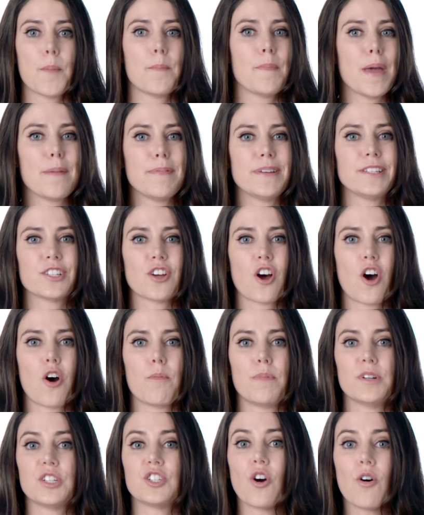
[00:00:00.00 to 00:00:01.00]
Maybe so,
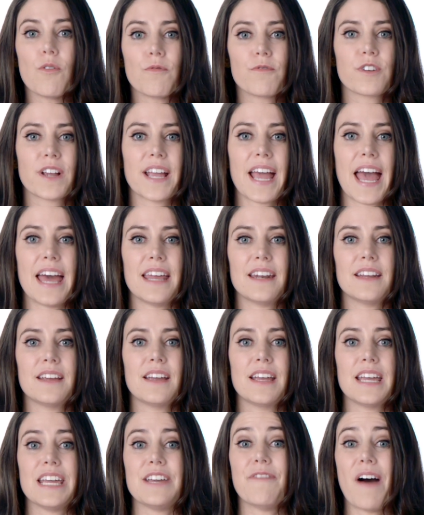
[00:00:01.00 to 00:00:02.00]
but don't forget,
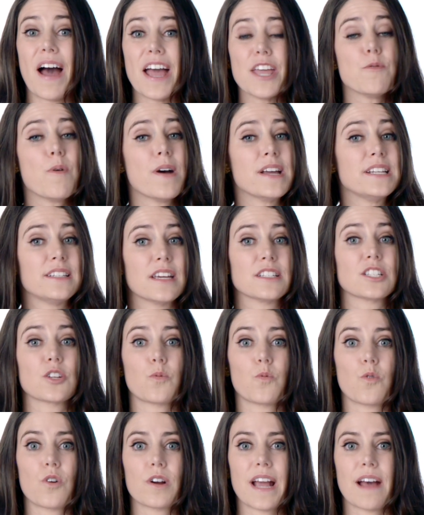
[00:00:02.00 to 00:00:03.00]
if IUI doesn't
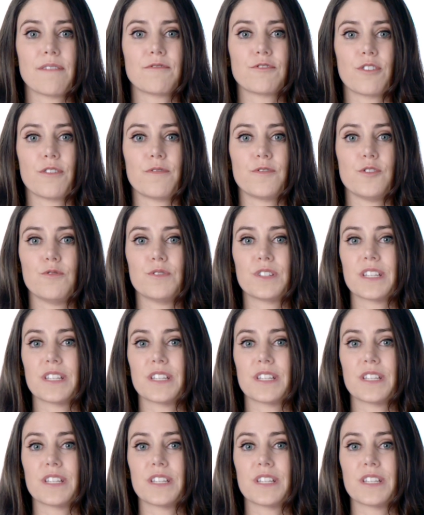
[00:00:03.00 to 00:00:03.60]
work after a few